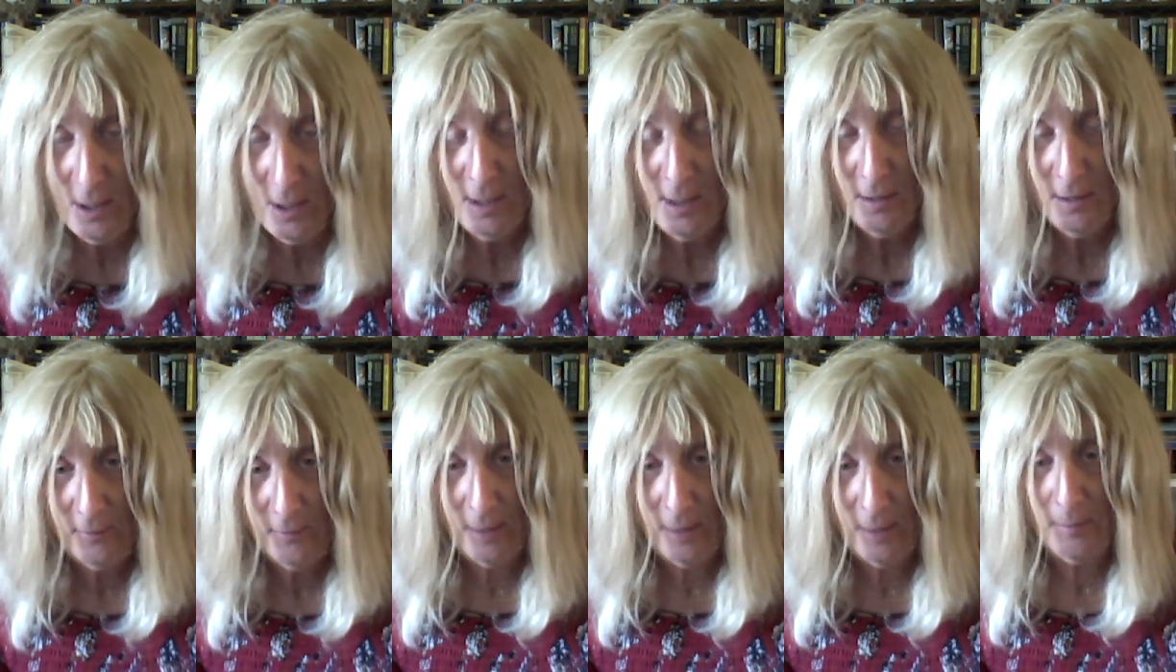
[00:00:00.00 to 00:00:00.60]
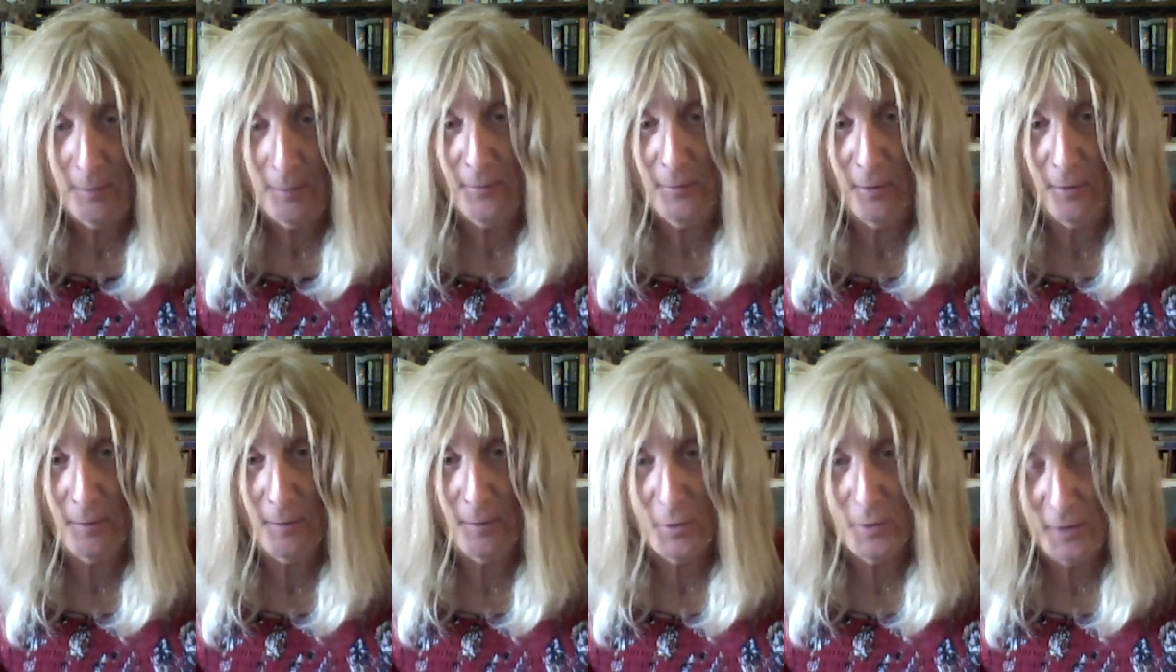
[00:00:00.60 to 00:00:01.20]
Family farms are
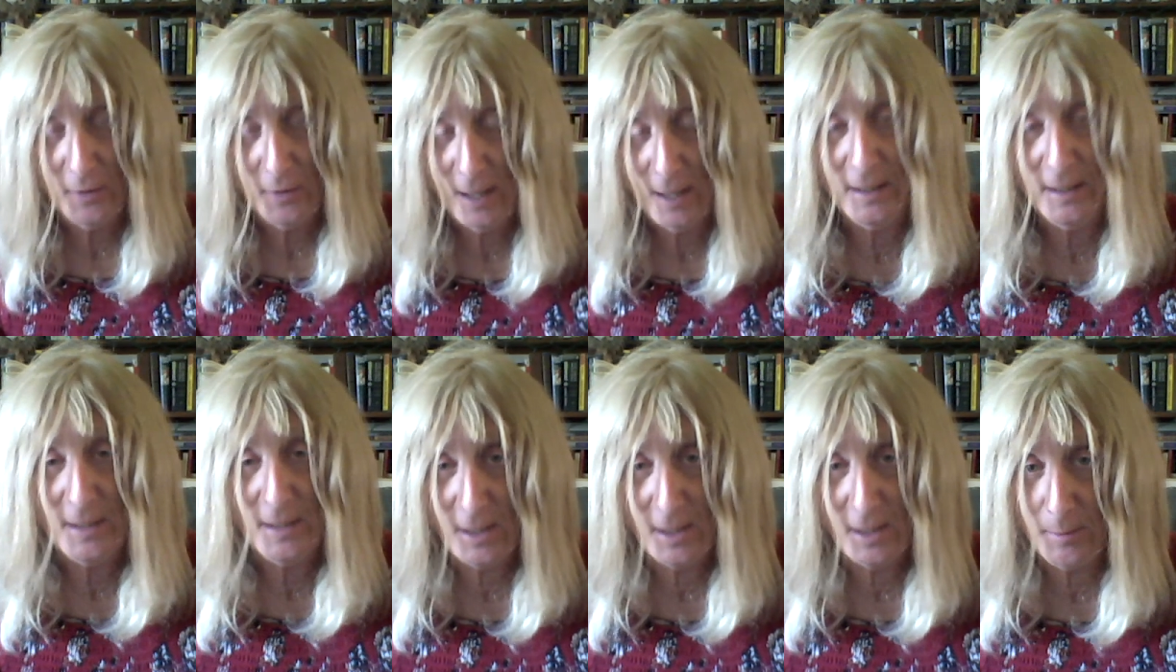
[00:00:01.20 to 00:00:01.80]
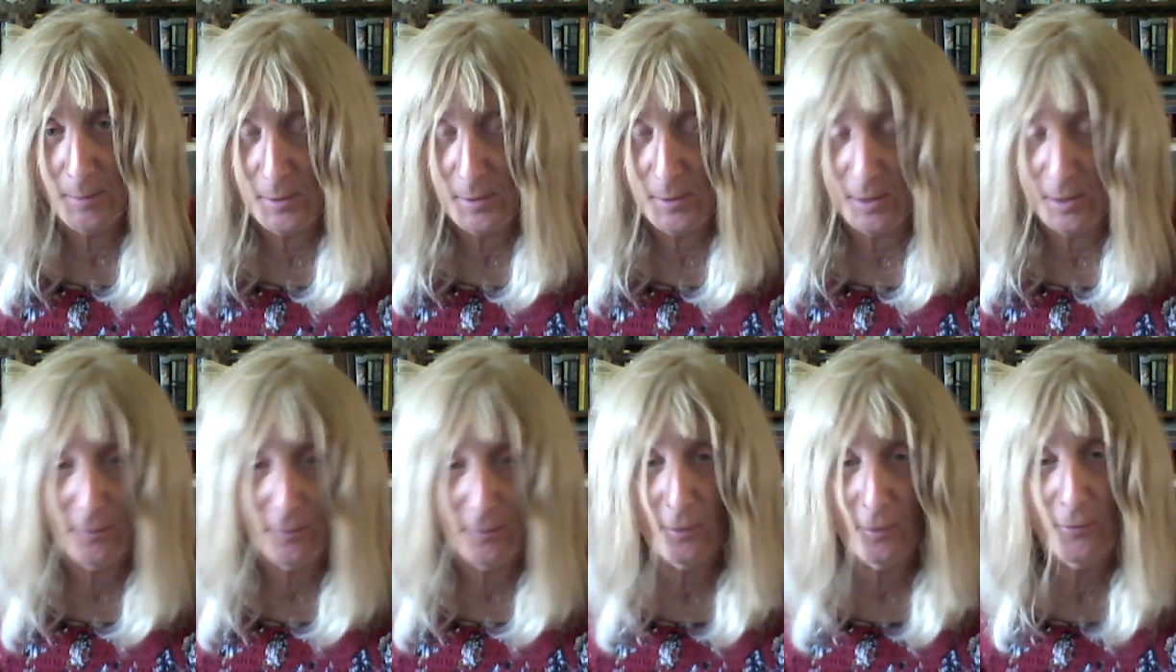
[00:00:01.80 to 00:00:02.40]
96% of
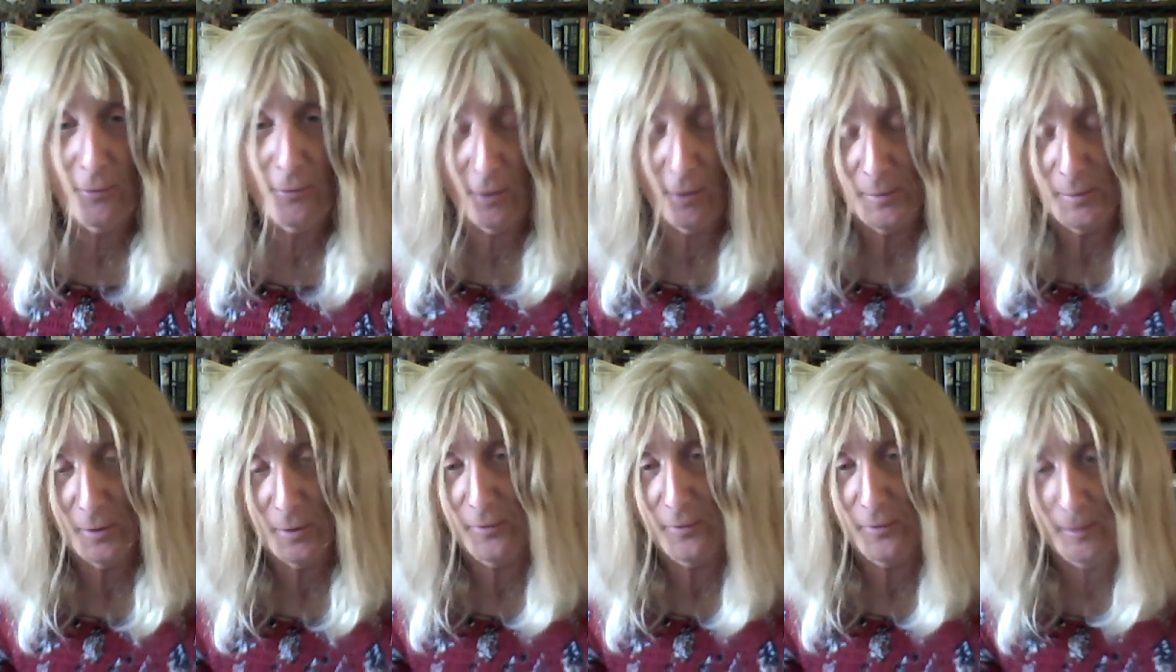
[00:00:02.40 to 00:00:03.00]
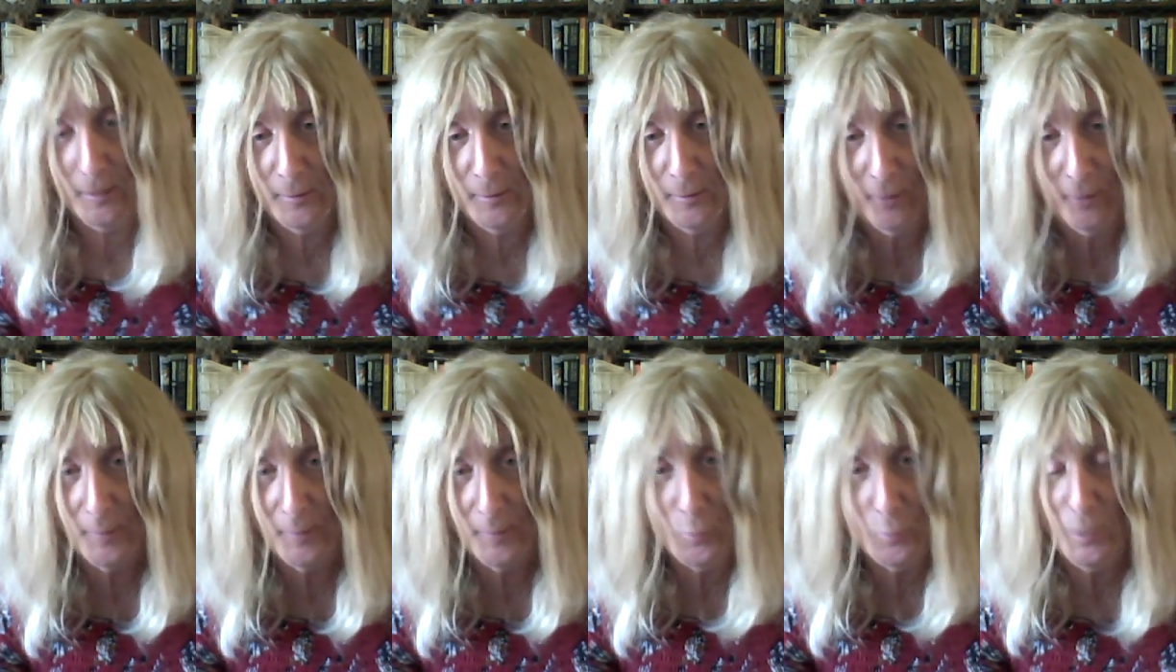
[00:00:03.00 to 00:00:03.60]
all farms are family farms.
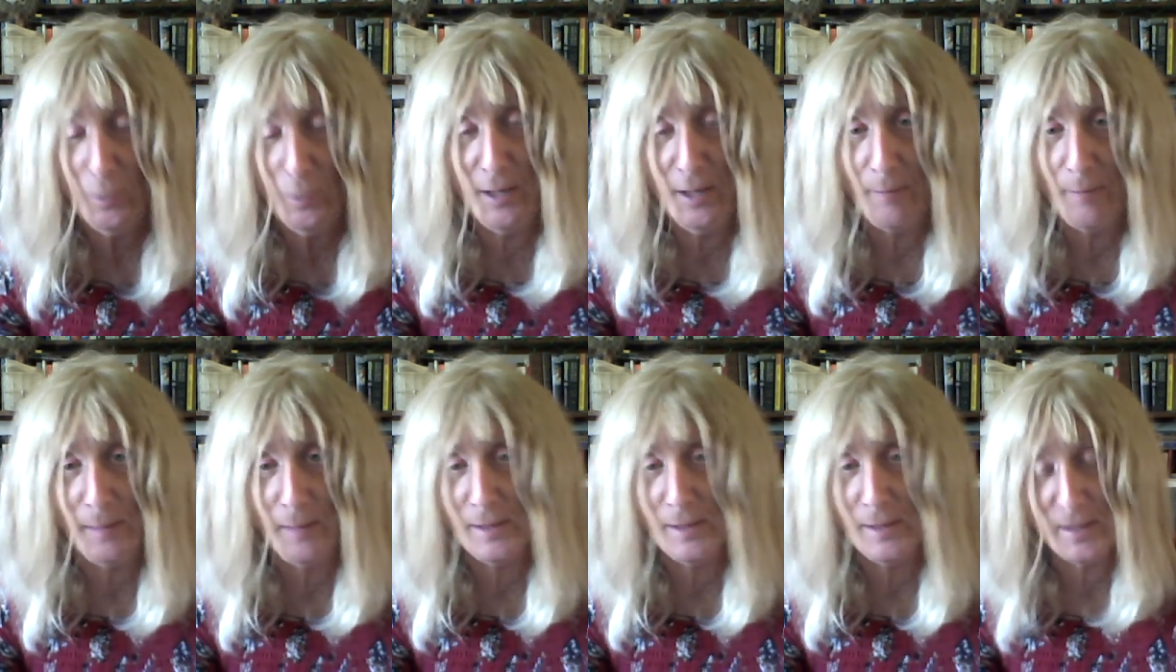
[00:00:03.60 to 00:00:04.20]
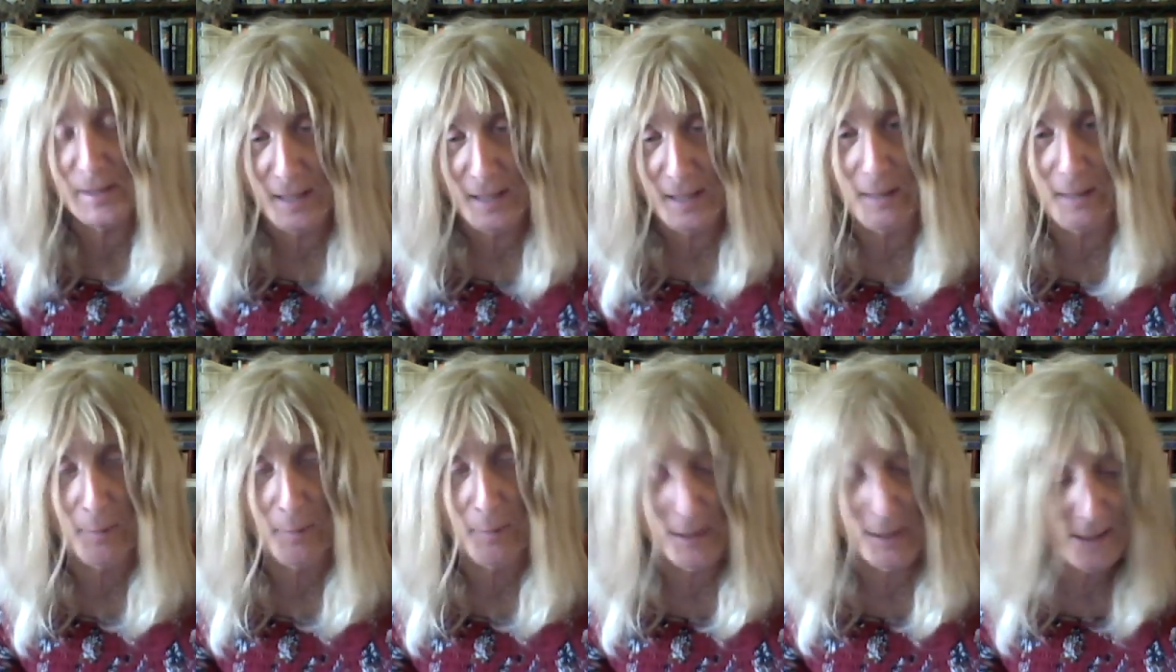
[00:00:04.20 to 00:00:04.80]
What that means is
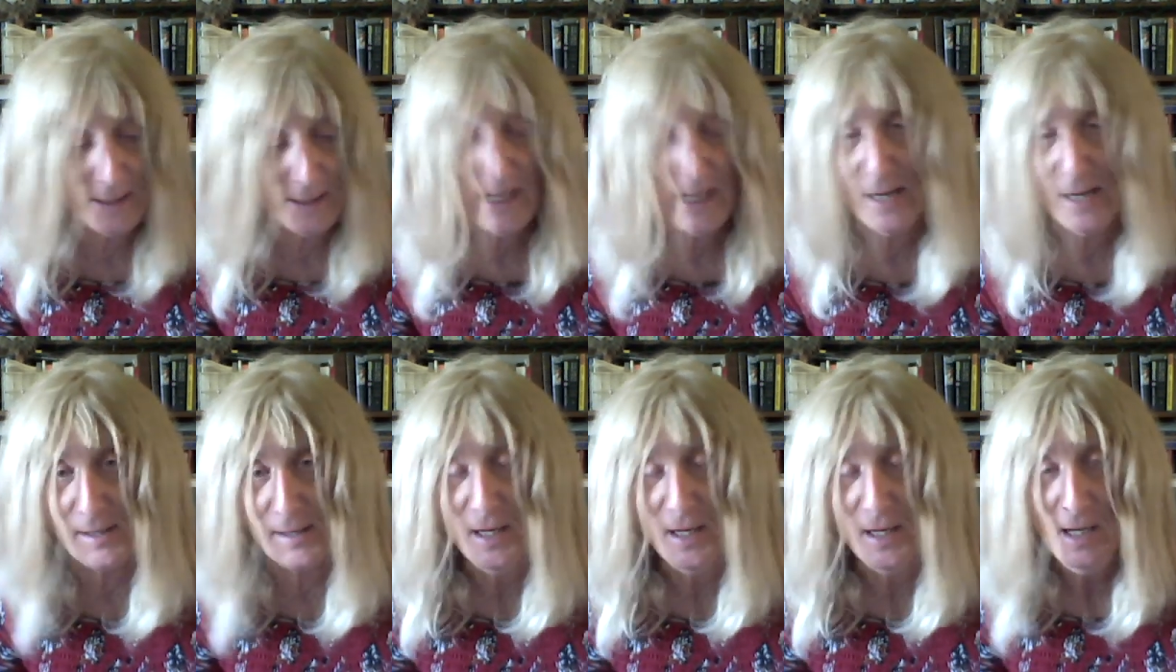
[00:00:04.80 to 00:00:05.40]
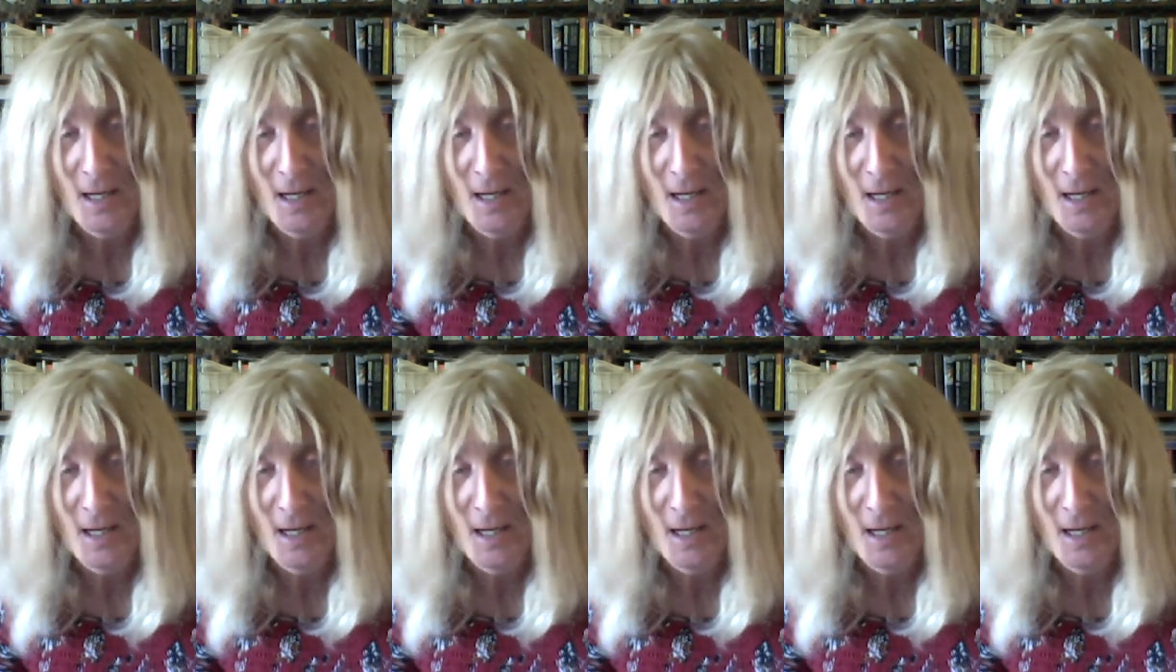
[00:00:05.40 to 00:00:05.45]
anybody's guess. The